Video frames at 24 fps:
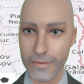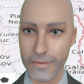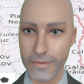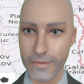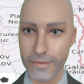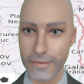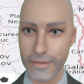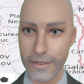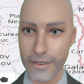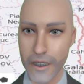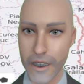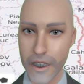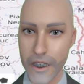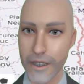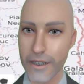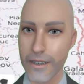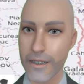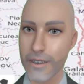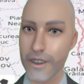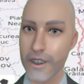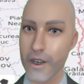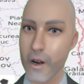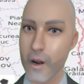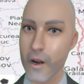You can
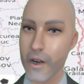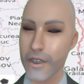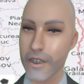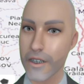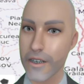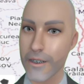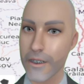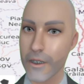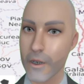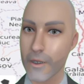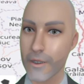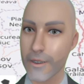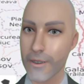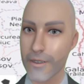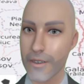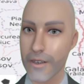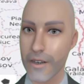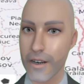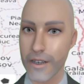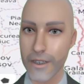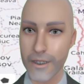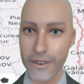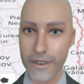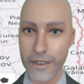join the Discord server.
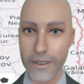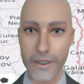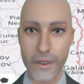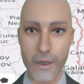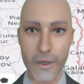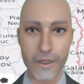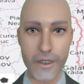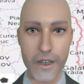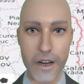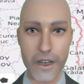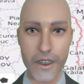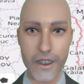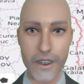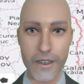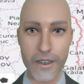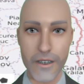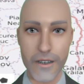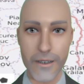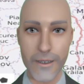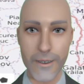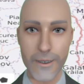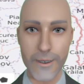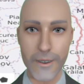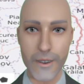That's
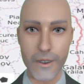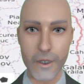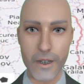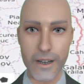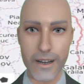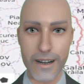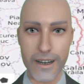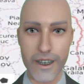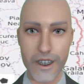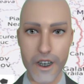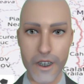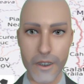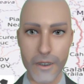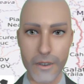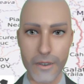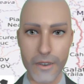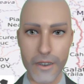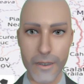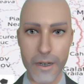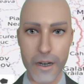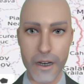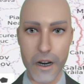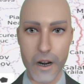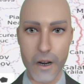
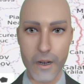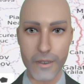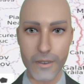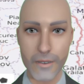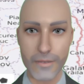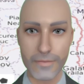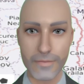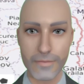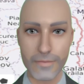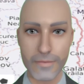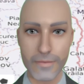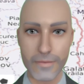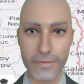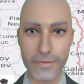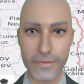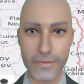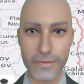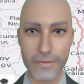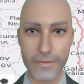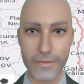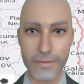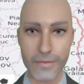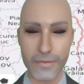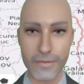discord.gg/Nemico.
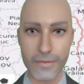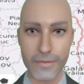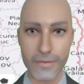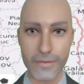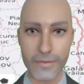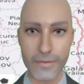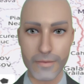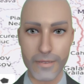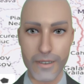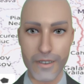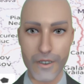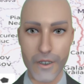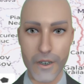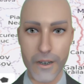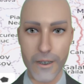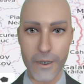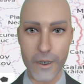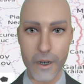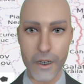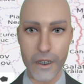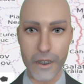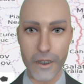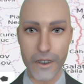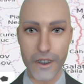Everybody's
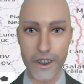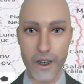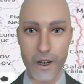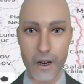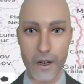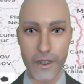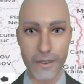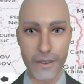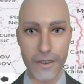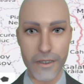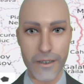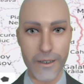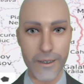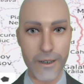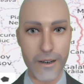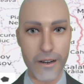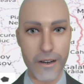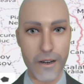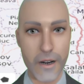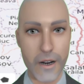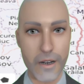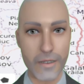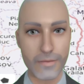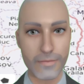welcome to join. Please
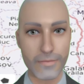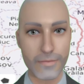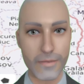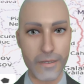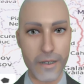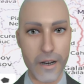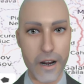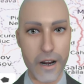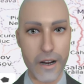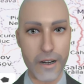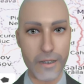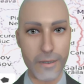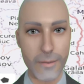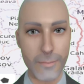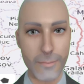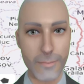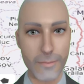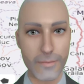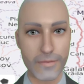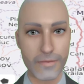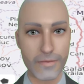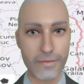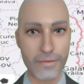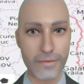
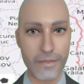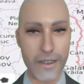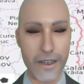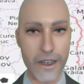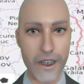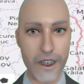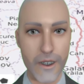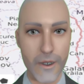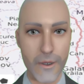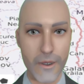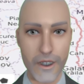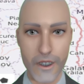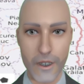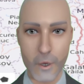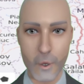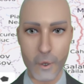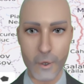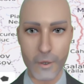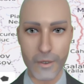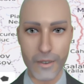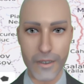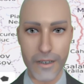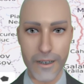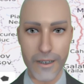make sure
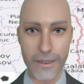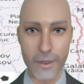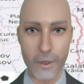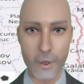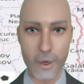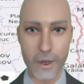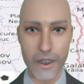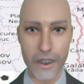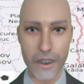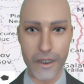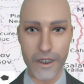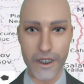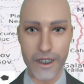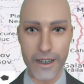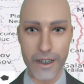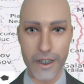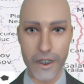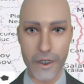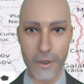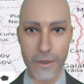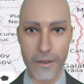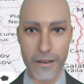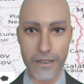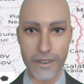to visit the welcome
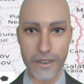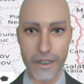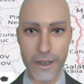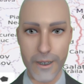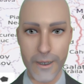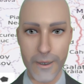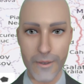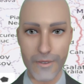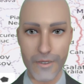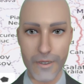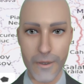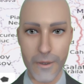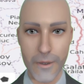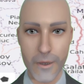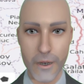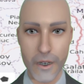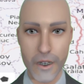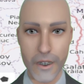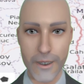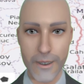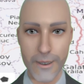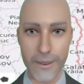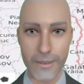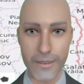channel, read the server
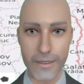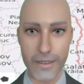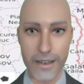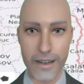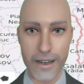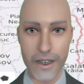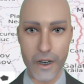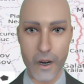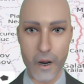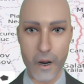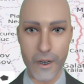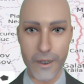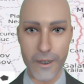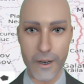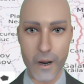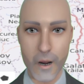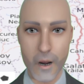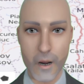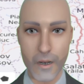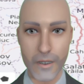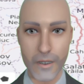rules, and also,